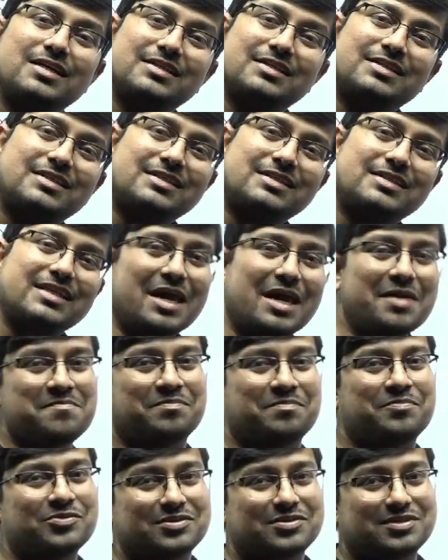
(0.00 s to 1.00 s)

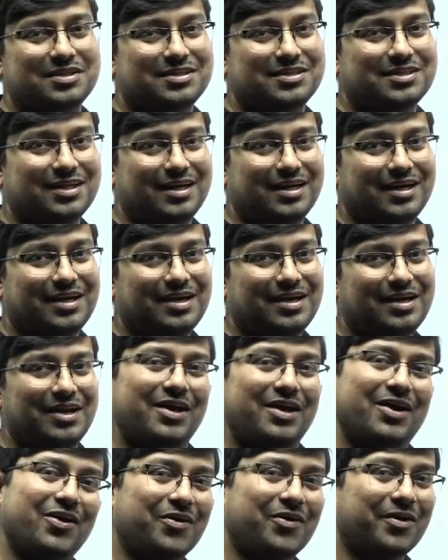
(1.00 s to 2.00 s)
same position.
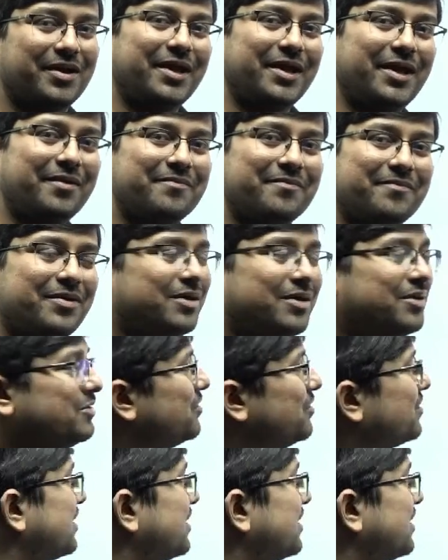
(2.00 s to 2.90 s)
Okay? You